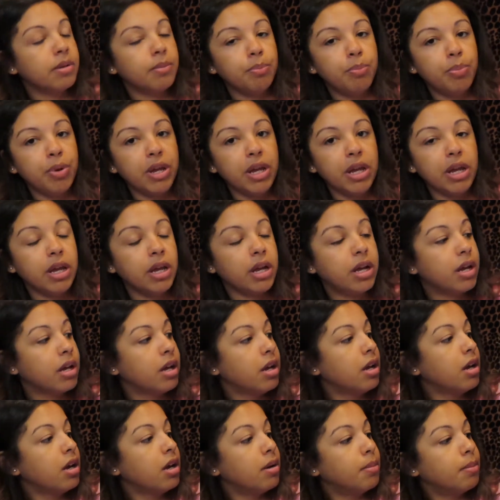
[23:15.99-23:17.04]
big,
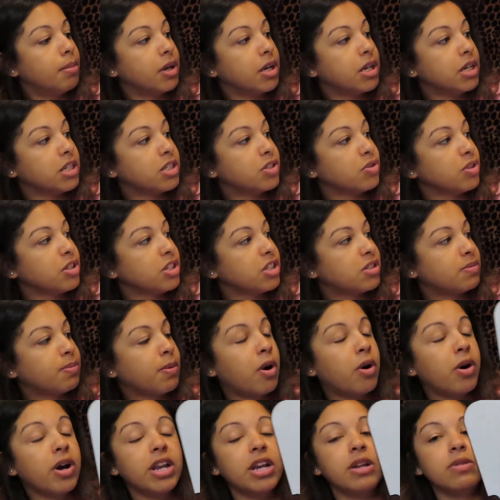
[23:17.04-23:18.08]
but it's really
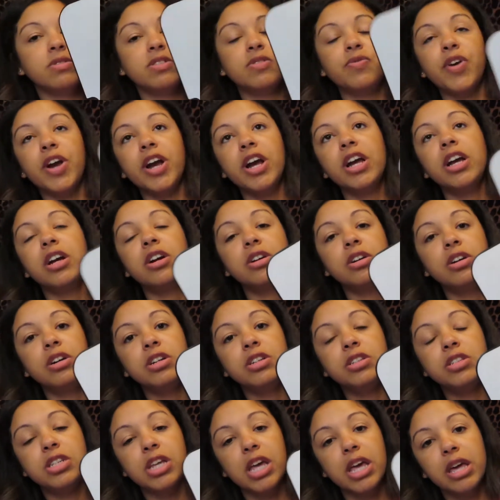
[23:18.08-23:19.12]
small, and it was very
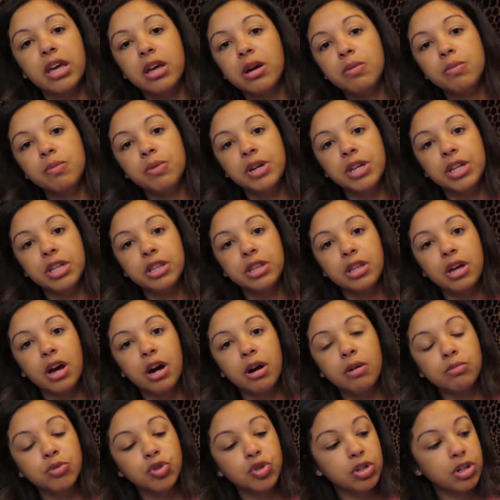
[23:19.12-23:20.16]
good to help with
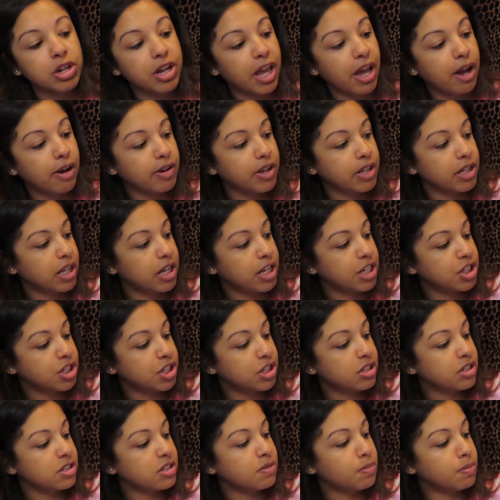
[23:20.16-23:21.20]
drug
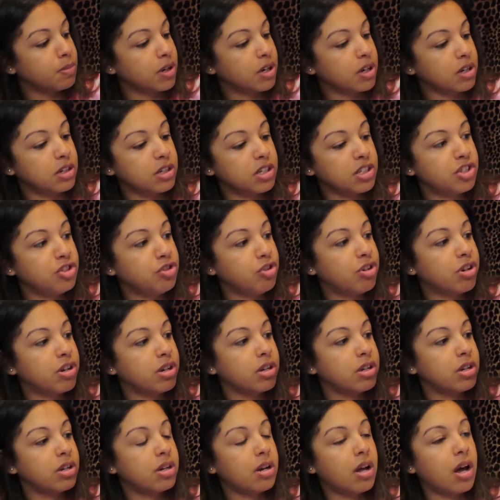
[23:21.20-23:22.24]
calculations, because you
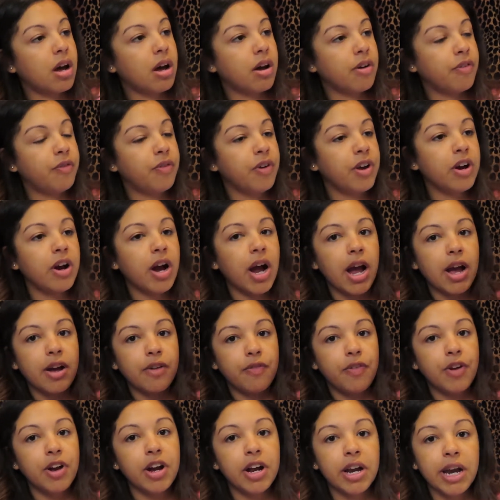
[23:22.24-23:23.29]
could figure
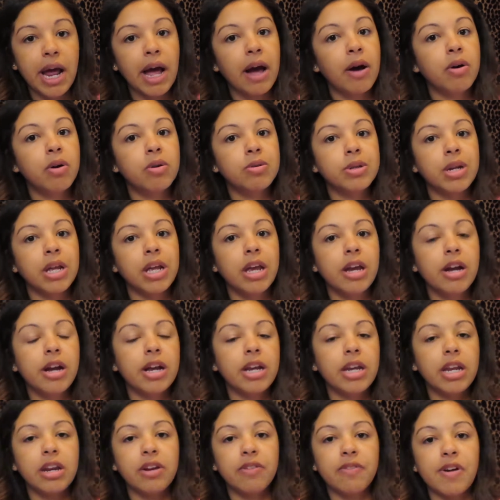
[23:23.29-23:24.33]
it out on here and
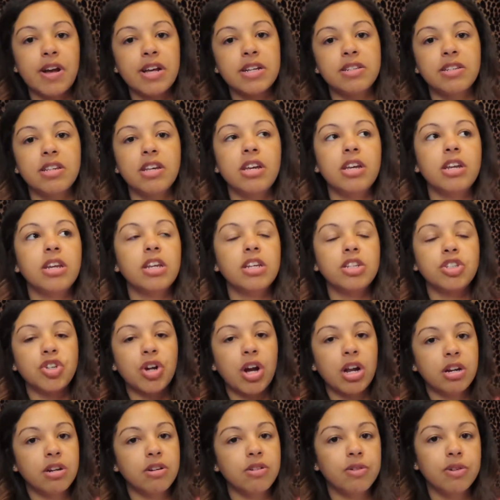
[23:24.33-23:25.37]
then erase it and then
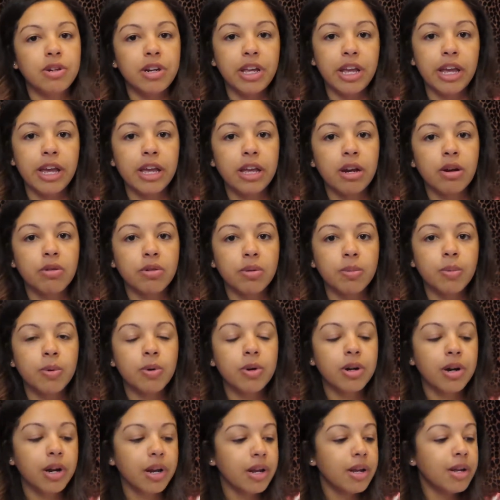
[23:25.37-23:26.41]
try to do it again on the
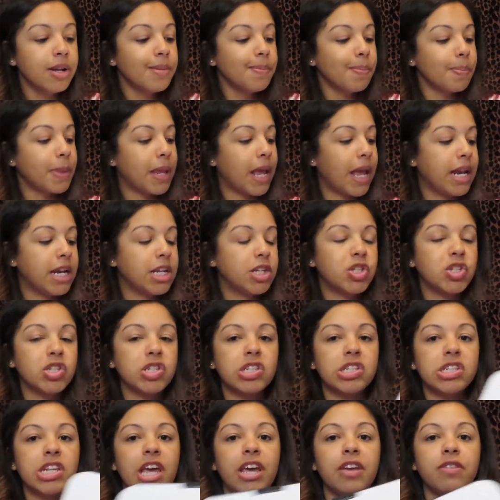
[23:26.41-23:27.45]
board, and it
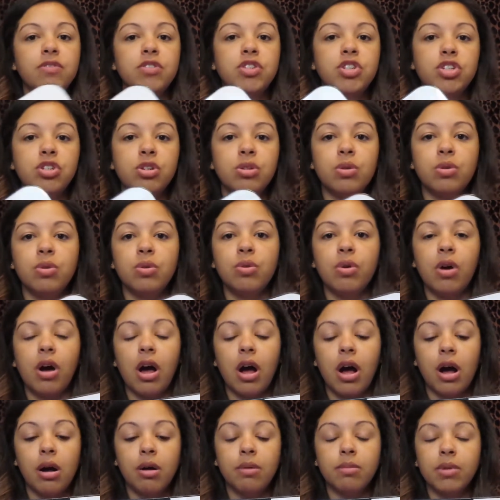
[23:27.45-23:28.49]
just saves you
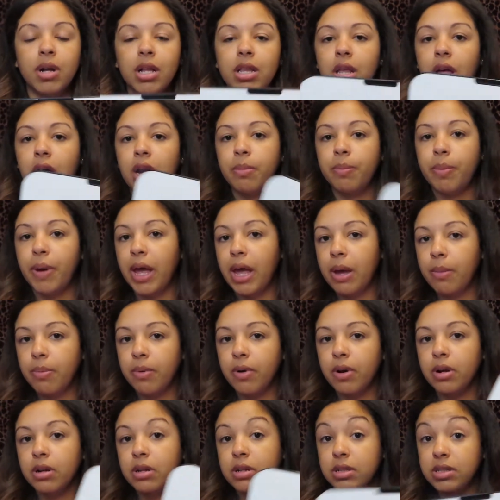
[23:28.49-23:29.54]
a lot of
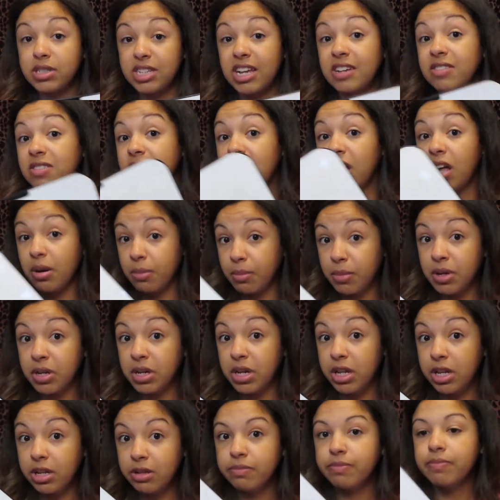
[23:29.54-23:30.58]
paper, saves a lot of
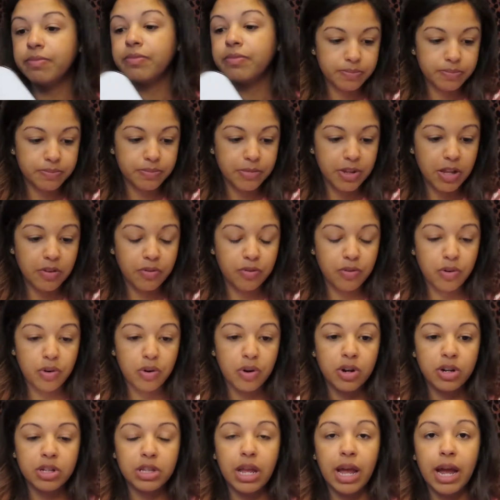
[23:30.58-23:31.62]
money. If
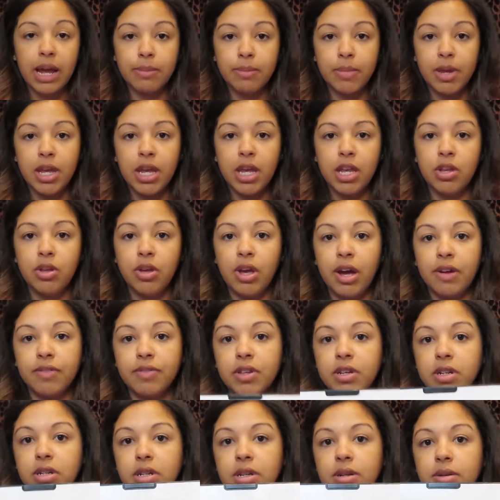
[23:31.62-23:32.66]
you're like me and you have
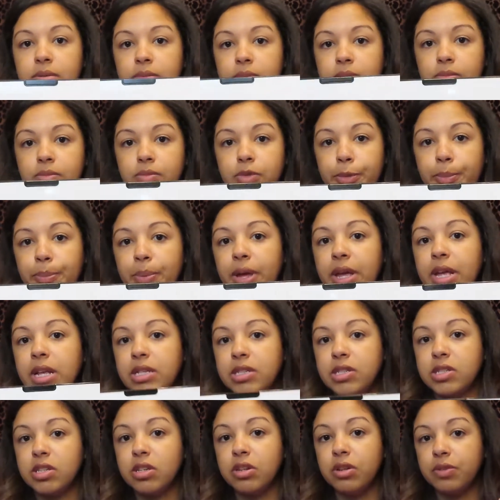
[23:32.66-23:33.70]
to repeat
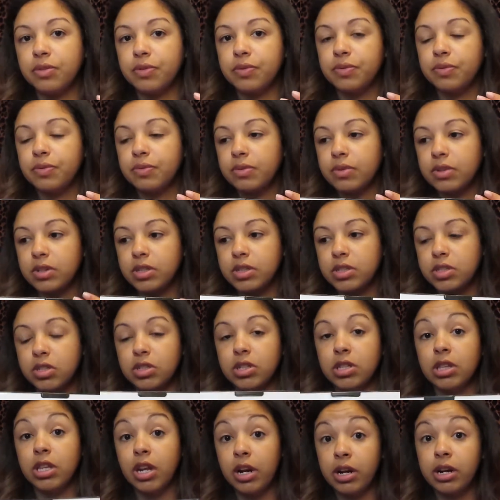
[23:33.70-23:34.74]
stuff to
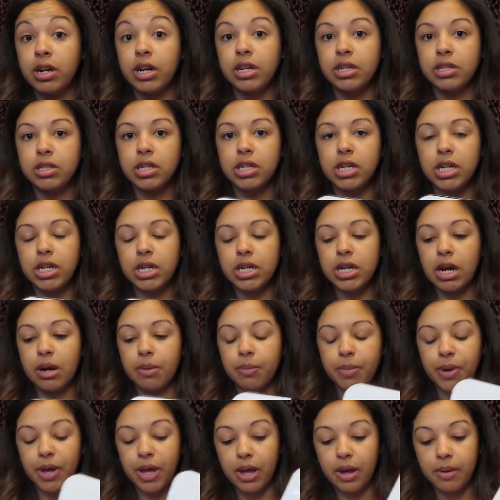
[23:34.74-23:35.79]
learn it, to get it
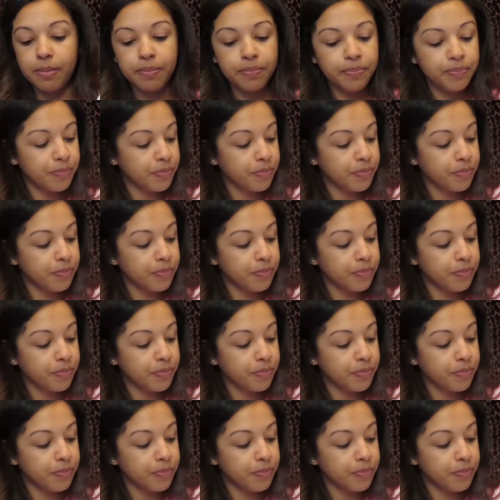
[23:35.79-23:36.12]
down pat.